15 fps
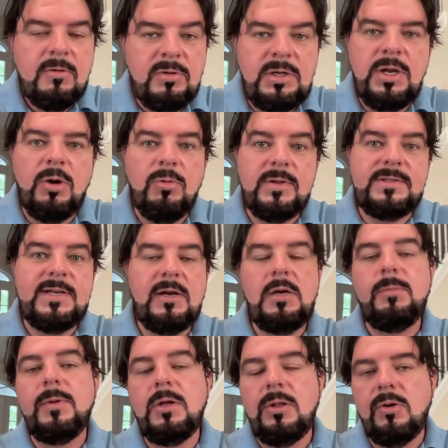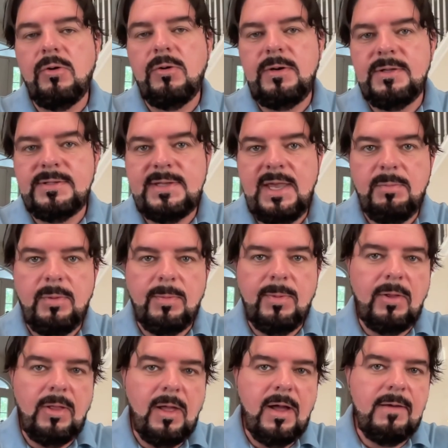We know what Terry McLaurin is
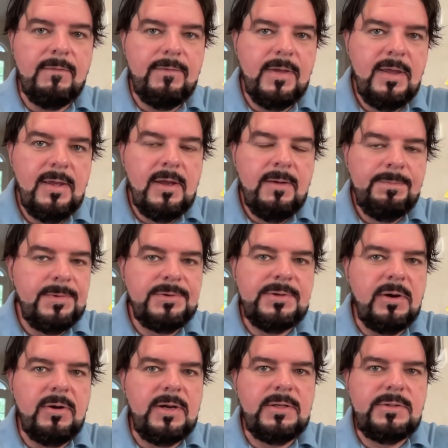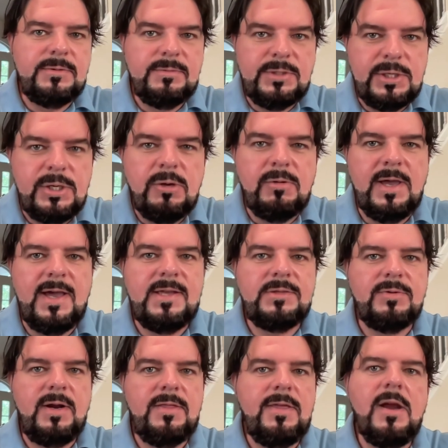capable of. There's already two guys
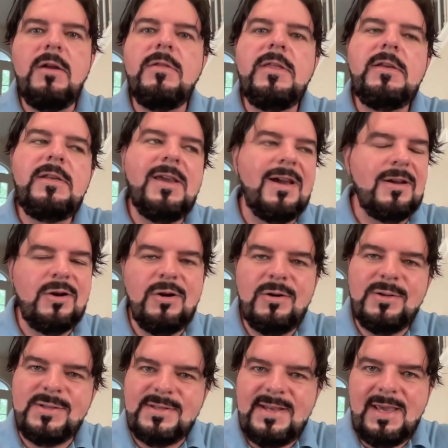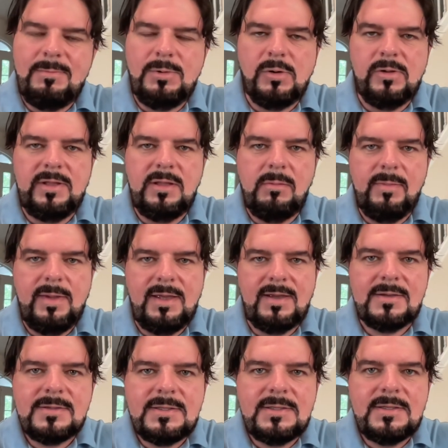right there, and then you got Curtis Samuel in the
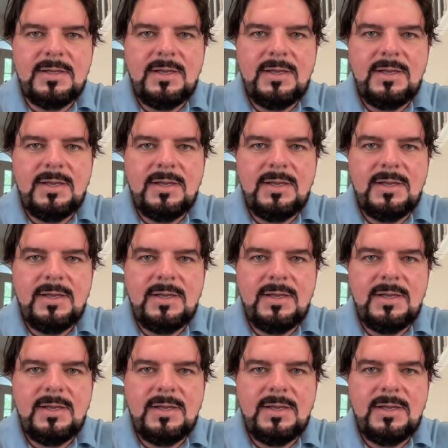mix.